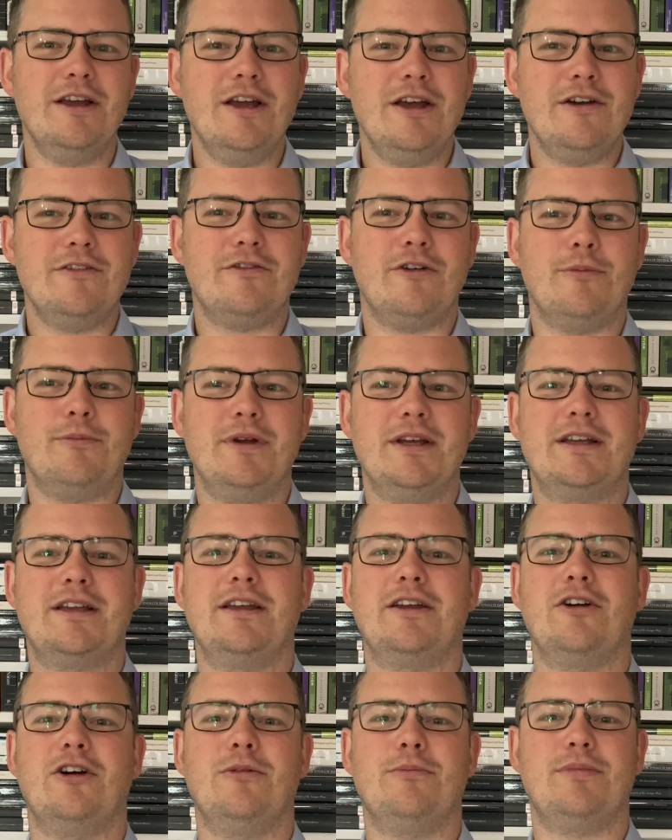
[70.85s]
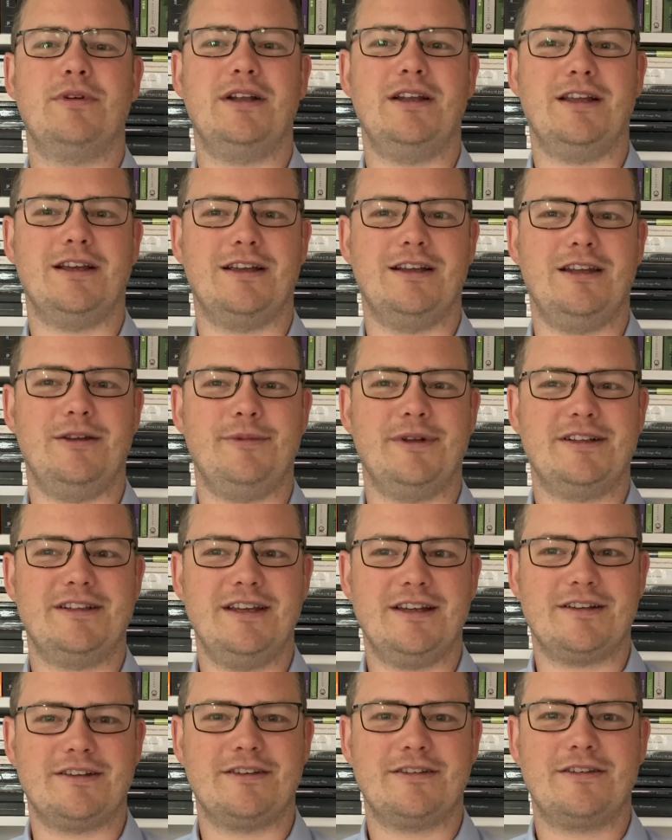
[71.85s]
for picking up an academic
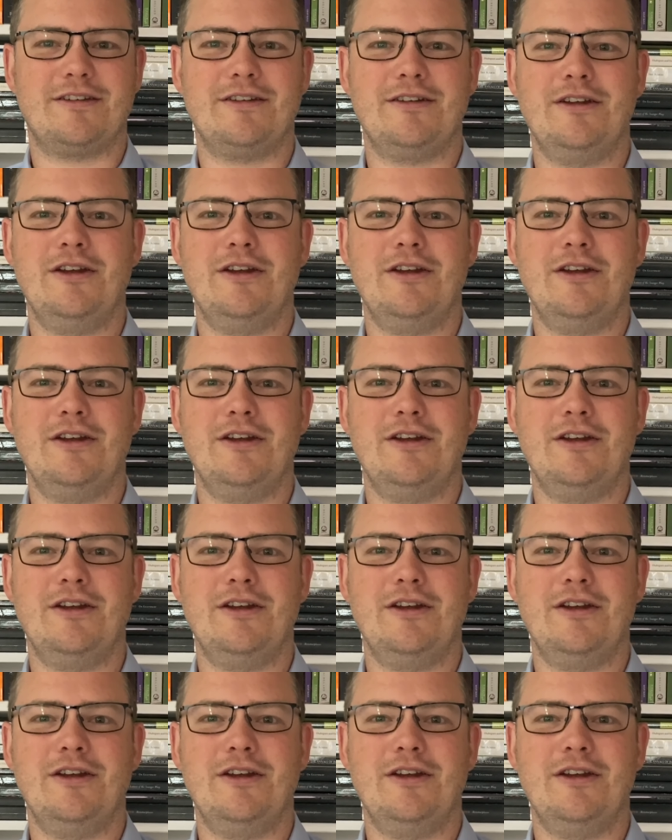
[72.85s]
text.